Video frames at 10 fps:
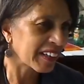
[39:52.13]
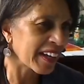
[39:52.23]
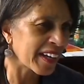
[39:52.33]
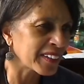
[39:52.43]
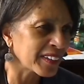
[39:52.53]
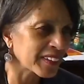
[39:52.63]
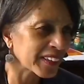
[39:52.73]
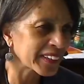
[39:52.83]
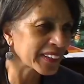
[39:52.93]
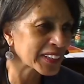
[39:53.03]
And
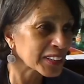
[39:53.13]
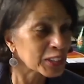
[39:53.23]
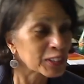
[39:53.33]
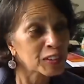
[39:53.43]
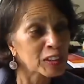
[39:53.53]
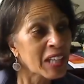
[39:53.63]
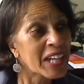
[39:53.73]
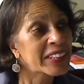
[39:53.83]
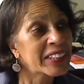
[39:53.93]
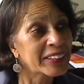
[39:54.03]
it's a silver
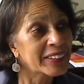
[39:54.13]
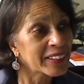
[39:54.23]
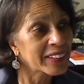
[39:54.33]
lining